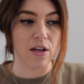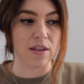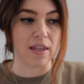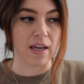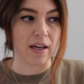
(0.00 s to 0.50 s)

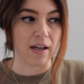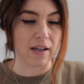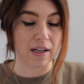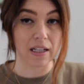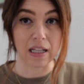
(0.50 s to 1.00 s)

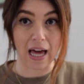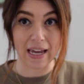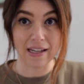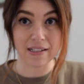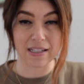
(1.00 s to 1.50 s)
the
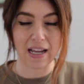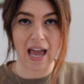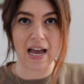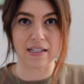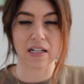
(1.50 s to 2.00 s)
client
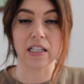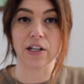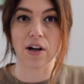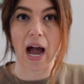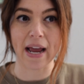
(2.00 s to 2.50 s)
has
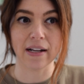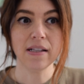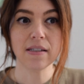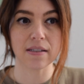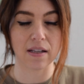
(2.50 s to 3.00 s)
clear
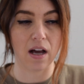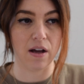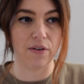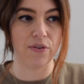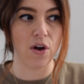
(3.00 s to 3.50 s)
guidance
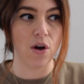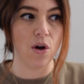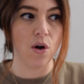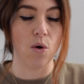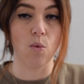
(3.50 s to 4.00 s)
of
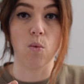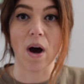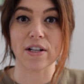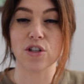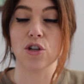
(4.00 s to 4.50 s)

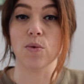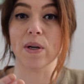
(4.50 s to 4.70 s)
what to